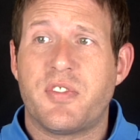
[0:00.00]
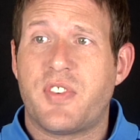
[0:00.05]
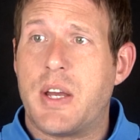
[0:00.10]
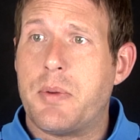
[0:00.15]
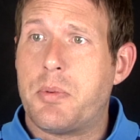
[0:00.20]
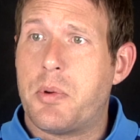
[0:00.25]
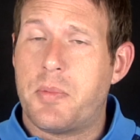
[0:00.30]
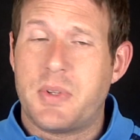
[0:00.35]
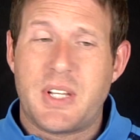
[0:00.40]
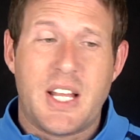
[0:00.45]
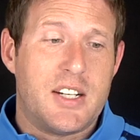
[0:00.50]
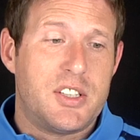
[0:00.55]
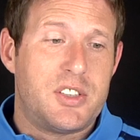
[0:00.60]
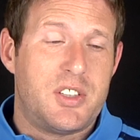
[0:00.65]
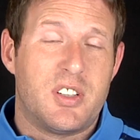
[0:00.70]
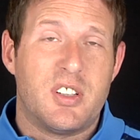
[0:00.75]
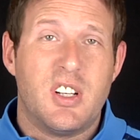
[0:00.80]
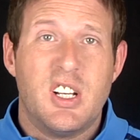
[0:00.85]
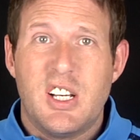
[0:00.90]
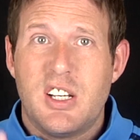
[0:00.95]
vapour
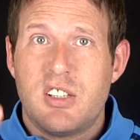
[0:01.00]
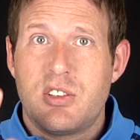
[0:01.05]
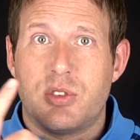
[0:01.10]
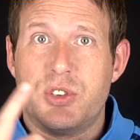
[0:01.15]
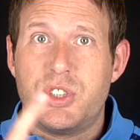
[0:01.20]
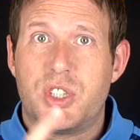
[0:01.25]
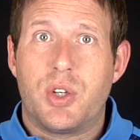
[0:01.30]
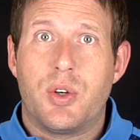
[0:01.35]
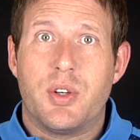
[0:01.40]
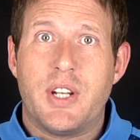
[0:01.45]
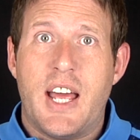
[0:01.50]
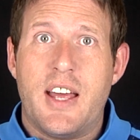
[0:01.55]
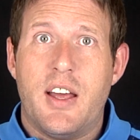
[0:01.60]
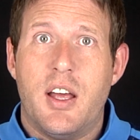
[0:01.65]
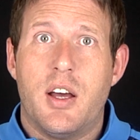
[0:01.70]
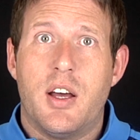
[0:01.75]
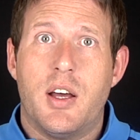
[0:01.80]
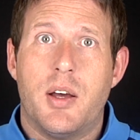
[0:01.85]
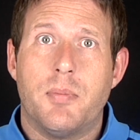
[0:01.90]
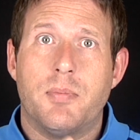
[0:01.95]
production, as long as you've got that
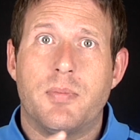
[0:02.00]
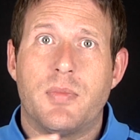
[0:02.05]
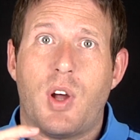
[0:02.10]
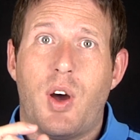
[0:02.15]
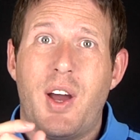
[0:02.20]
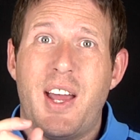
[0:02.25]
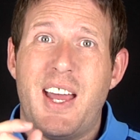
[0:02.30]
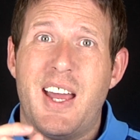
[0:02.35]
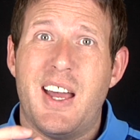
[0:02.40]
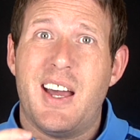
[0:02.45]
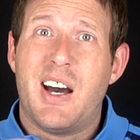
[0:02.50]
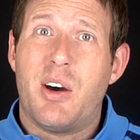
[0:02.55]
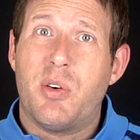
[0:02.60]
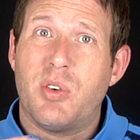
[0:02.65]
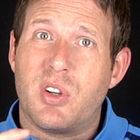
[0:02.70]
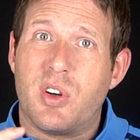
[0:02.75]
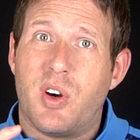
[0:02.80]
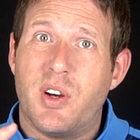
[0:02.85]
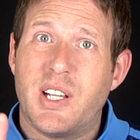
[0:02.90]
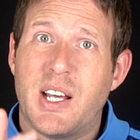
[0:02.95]
air hole
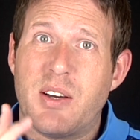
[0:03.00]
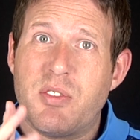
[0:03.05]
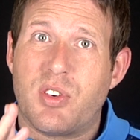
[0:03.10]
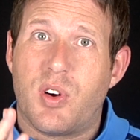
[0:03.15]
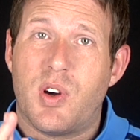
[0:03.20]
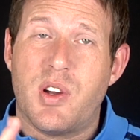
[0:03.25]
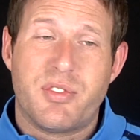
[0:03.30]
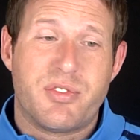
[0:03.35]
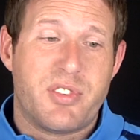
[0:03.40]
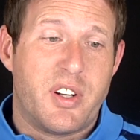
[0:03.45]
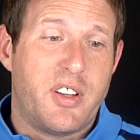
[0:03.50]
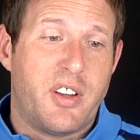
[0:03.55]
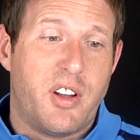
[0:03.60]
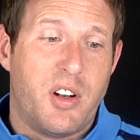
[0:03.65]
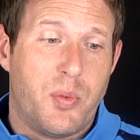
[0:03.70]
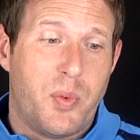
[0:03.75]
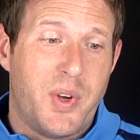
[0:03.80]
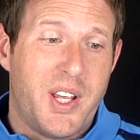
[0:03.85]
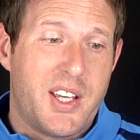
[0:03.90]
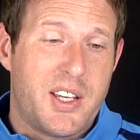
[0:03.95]
lined up right in front of the
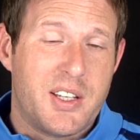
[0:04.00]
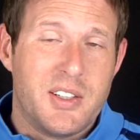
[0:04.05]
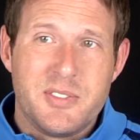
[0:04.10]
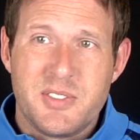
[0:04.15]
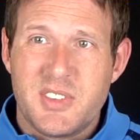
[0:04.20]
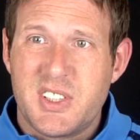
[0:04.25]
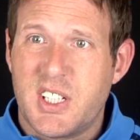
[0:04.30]
wick.